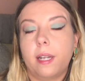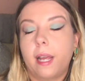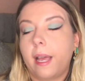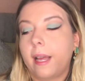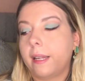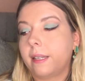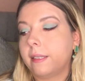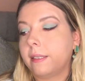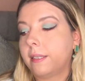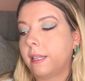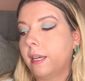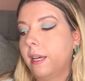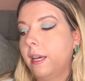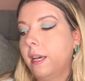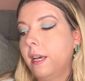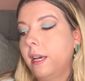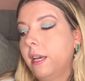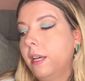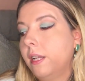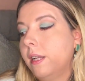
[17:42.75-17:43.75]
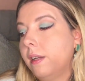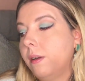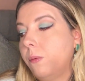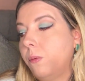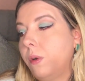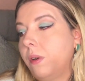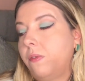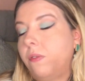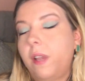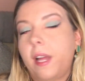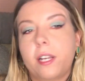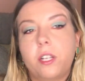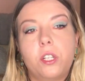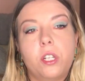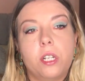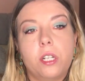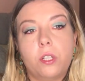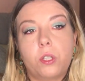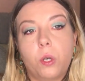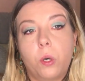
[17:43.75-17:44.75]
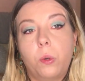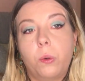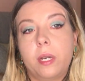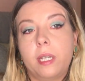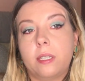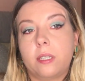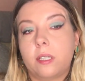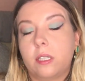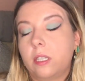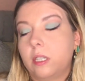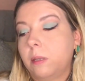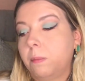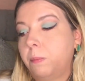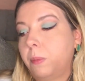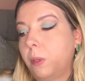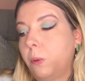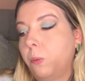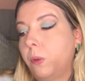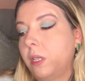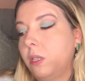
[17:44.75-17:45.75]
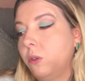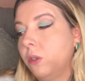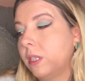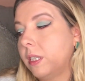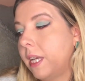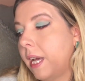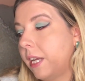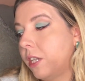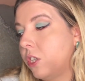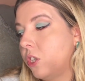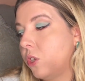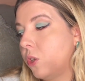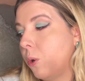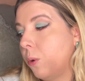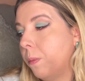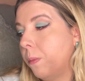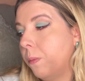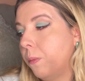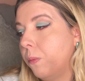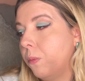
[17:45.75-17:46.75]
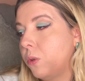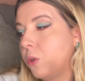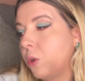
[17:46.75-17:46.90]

And reflection is always good, but when you attach so